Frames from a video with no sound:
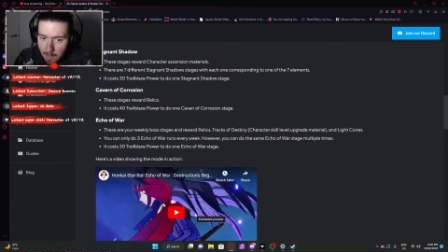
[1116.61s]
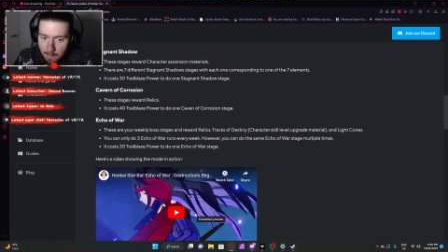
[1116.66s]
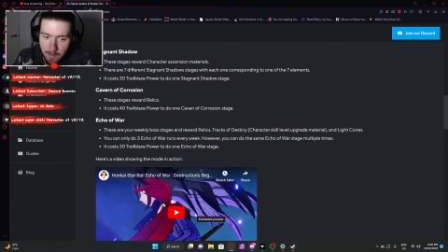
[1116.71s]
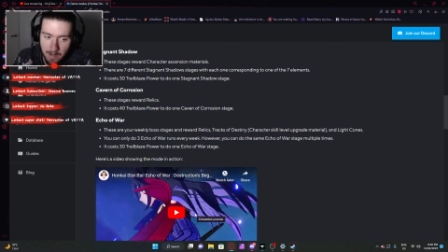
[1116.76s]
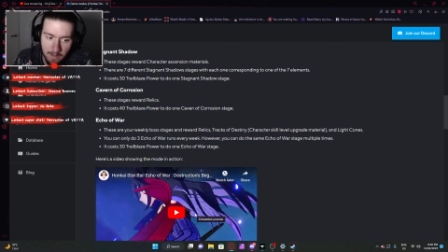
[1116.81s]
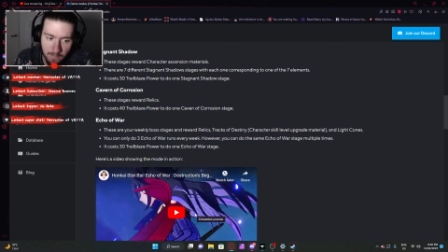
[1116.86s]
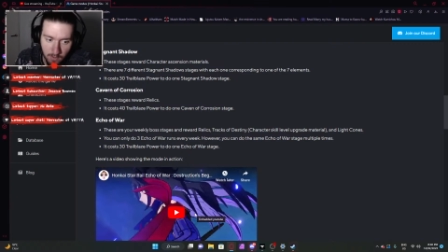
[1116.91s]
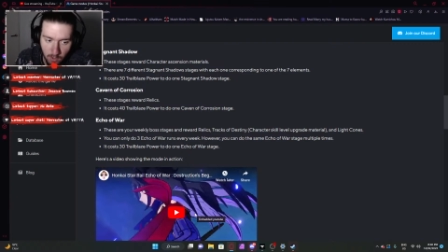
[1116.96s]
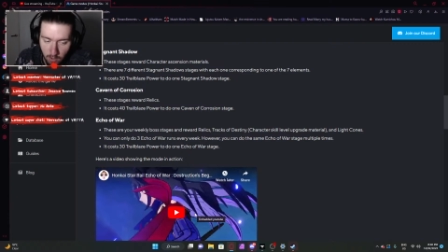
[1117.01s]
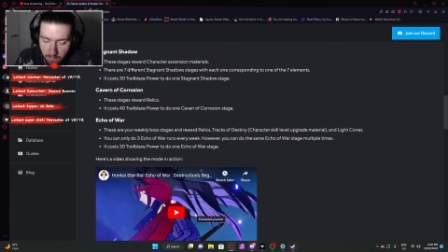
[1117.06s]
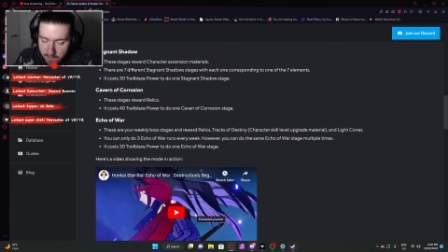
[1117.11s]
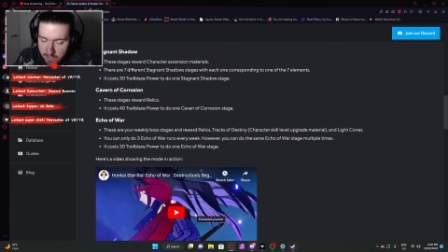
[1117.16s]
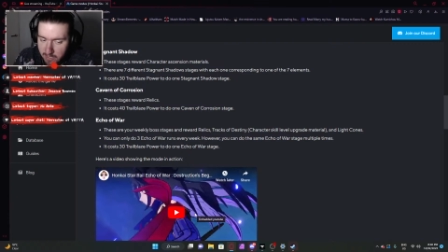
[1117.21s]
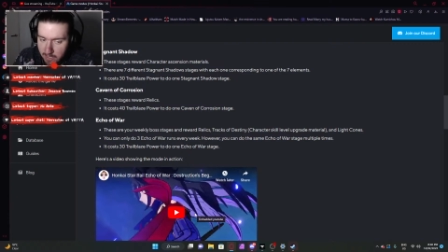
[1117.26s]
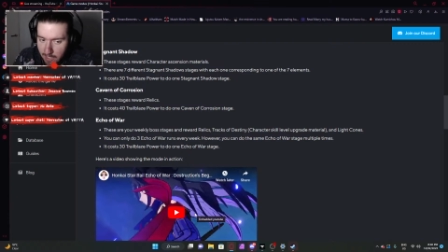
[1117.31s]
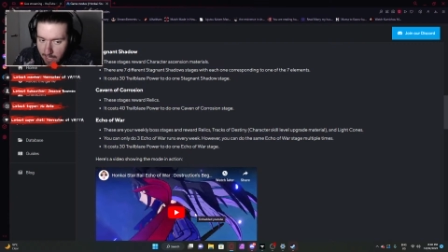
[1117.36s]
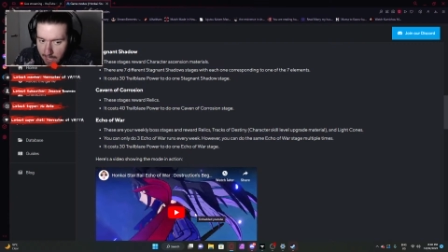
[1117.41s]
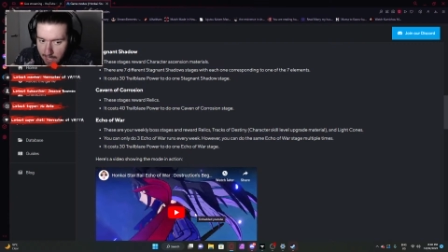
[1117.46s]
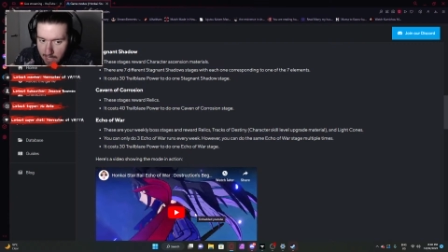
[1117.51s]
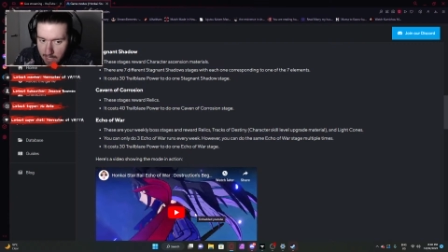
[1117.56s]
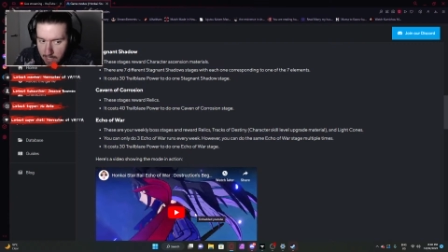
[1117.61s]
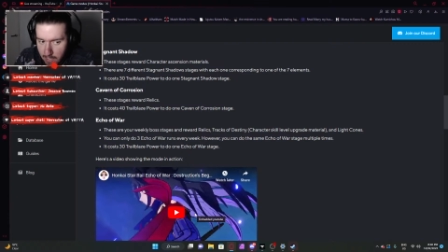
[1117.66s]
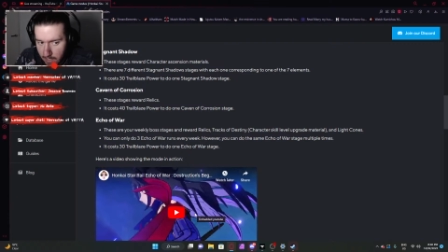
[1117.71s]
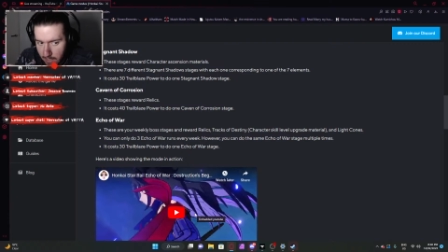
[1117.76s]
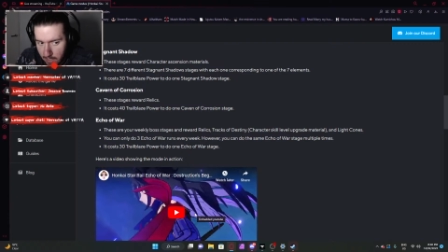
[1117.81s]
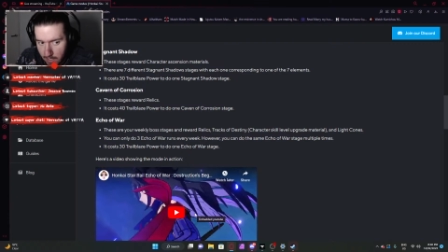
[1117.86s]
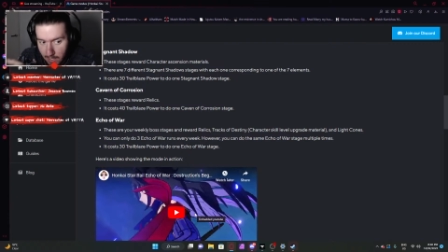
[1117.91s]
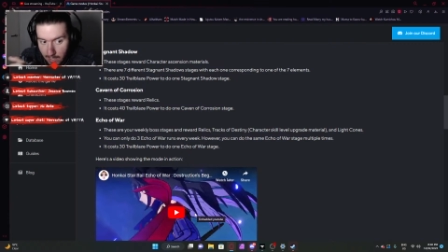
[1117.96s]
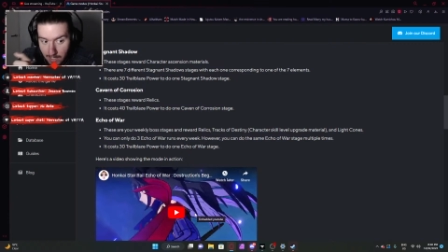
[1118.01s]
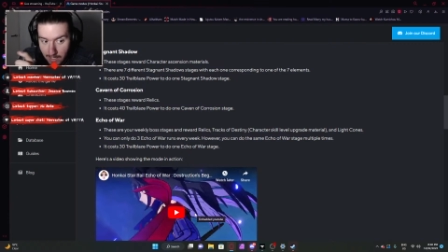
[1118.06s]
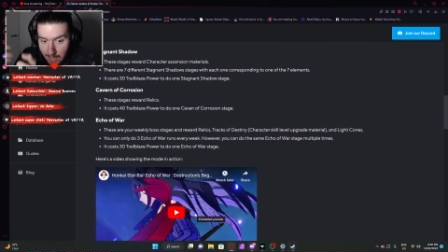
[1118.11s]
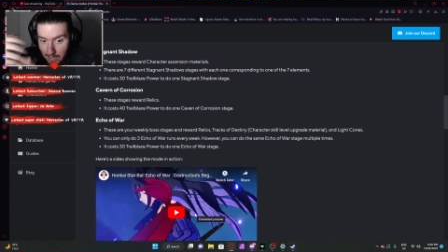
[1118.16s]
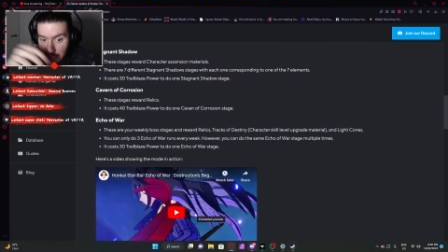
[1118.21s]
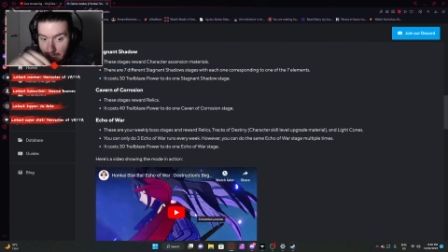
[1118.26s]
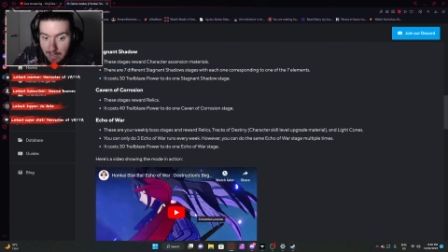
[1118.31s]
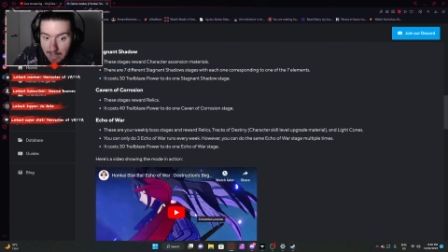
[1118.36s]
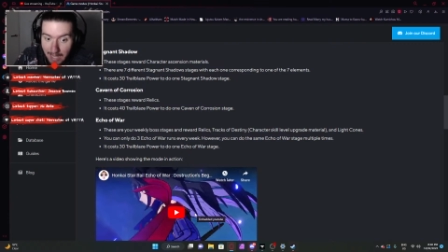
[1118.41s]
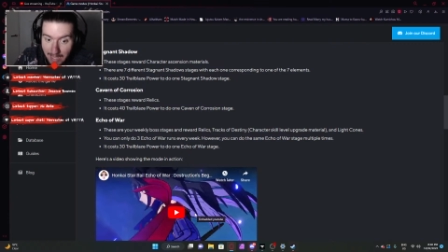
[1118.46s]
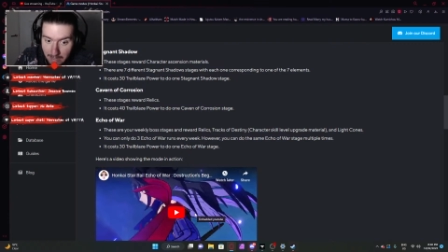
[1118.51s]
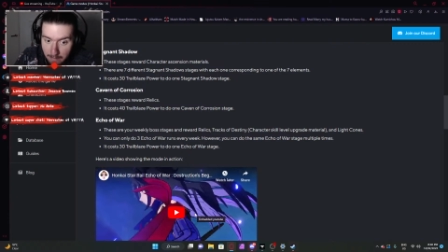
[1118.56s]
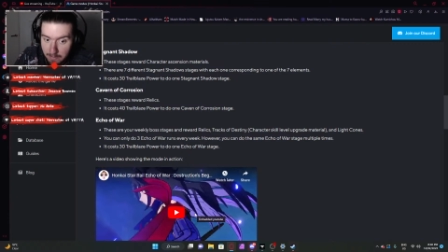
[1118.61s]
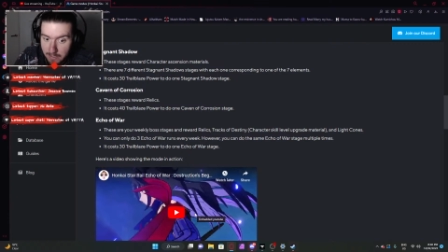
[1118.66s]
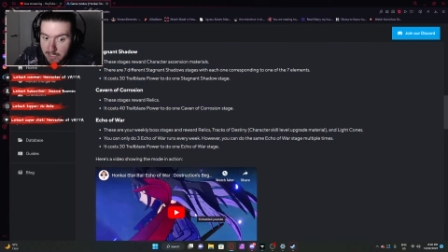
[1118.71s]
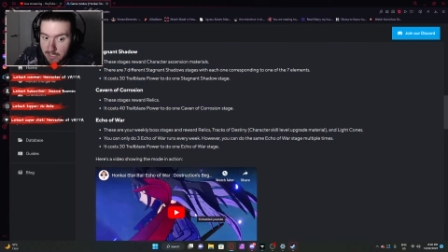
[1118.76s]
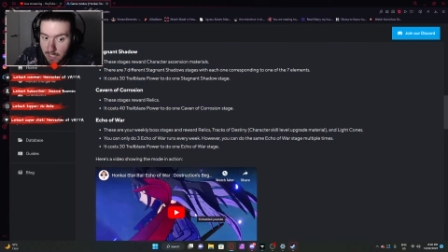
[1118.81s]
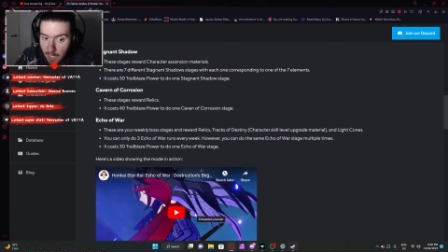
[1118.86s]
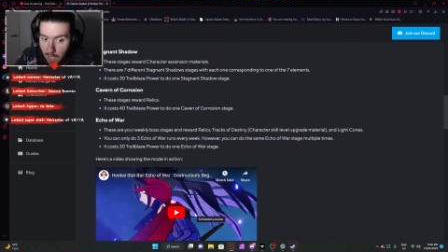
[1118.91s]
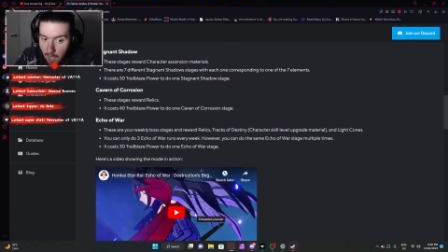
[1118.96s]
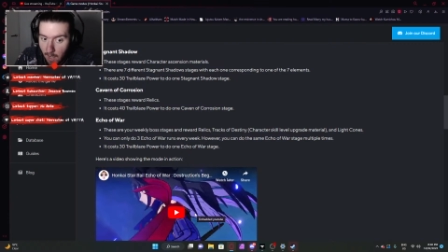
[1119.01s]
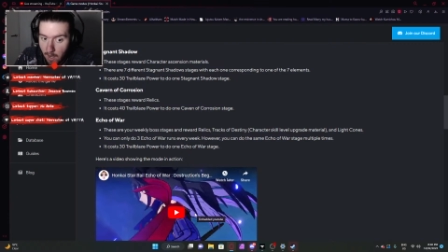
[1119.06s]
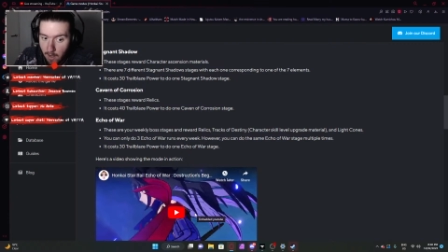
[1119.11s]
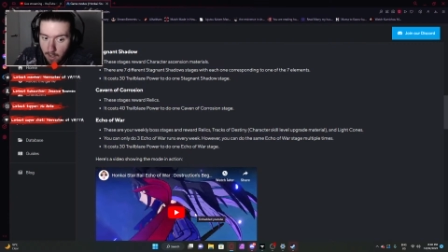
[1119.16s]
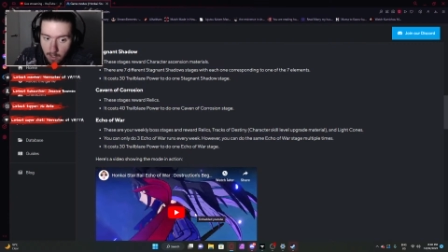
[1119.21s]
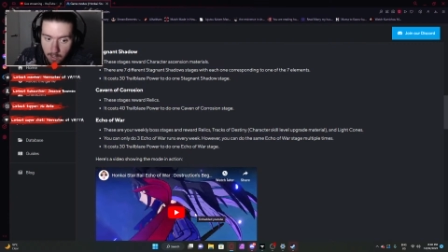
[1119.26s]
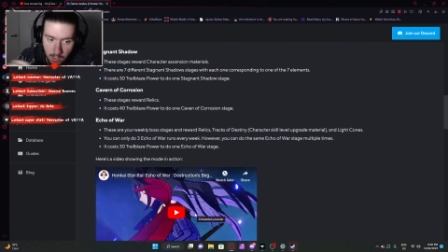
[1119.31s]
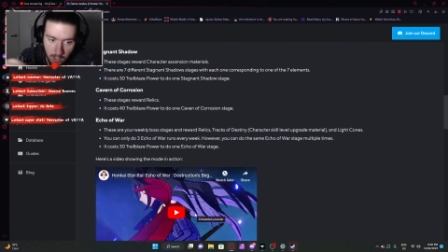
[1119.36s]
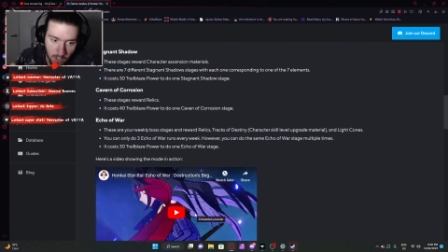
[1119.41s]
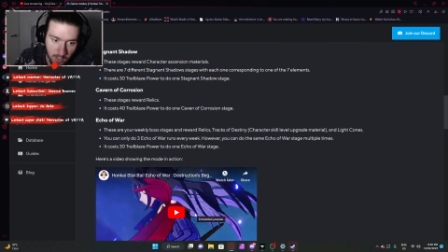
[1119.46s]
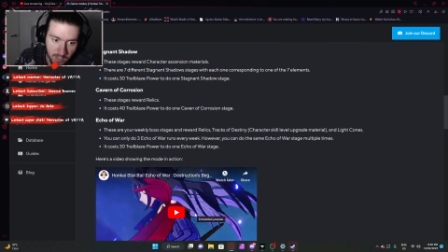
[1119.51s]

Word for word: But if you're obviously a uh, a, a, late starter, you know,